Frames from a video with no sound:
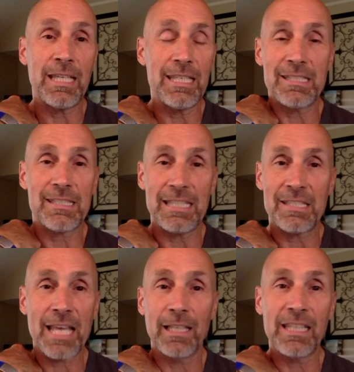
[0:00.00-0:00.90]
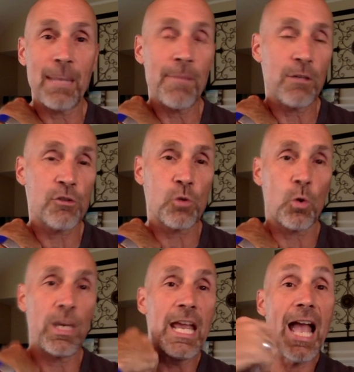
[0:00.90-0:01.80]
He's, he's telling them their
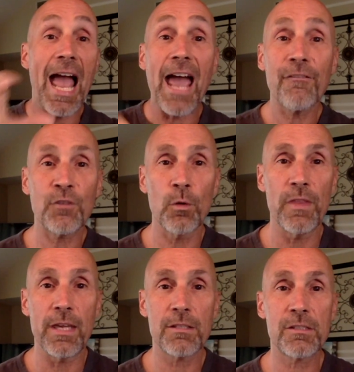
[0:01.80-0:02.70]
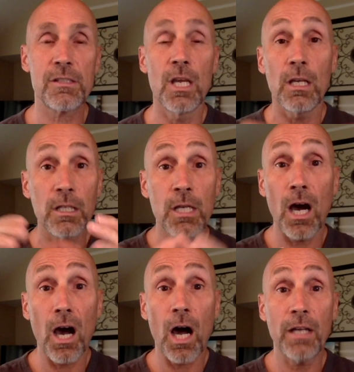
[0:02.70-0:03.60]
story. After this,
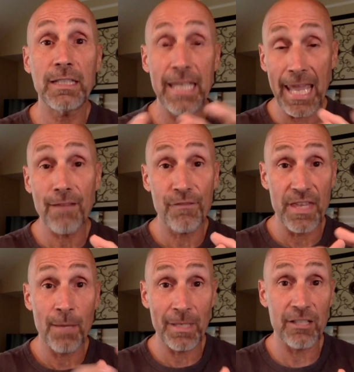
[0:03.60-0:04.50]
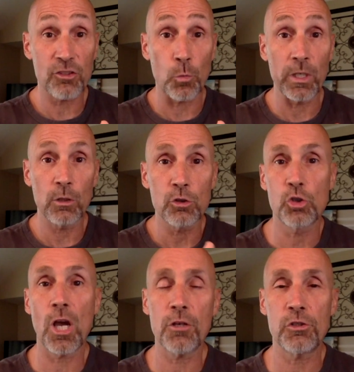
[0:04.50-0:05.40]
God gave them, Israel,
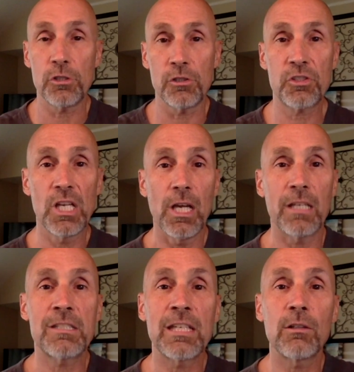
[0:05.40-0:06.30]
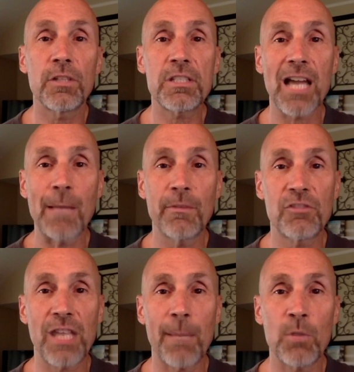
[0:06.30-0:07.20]
judges until the time of
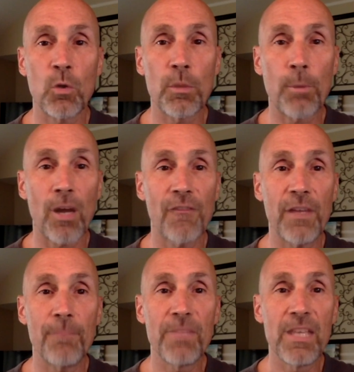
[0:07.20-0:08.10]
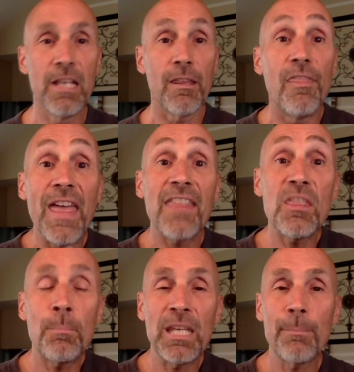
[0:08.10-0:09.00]
Samuel the prophet. Then
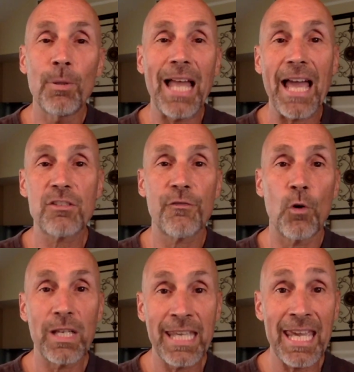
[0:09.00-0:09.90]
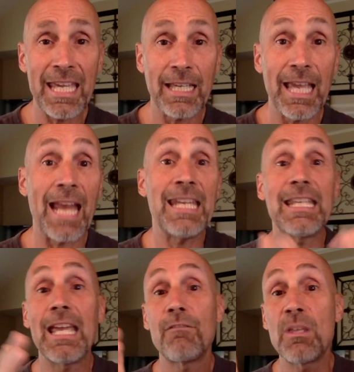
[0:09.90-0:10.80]
the people asked for a king, and he
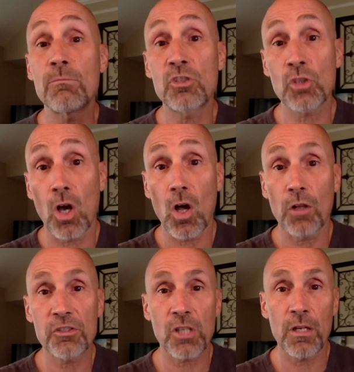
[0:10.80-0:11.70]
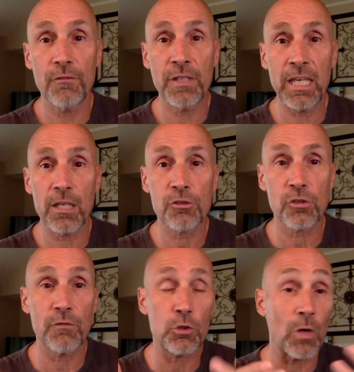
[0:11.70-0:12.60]
gave them Saul, son of Kish,
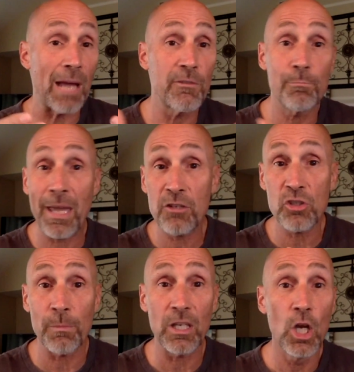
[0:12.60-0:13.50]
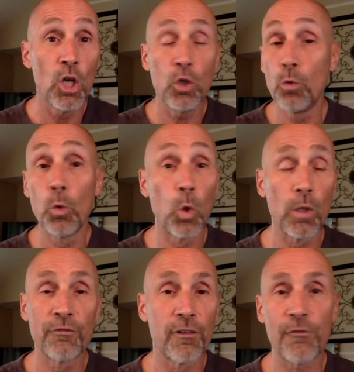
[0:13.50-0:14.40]
of the tribe of Benjamin, who
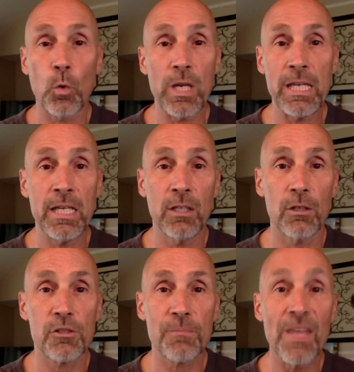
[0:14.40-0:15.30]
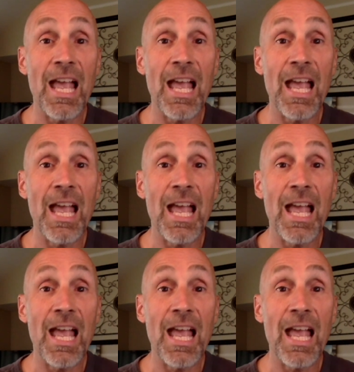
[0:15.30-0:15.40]
ruled for 40 years.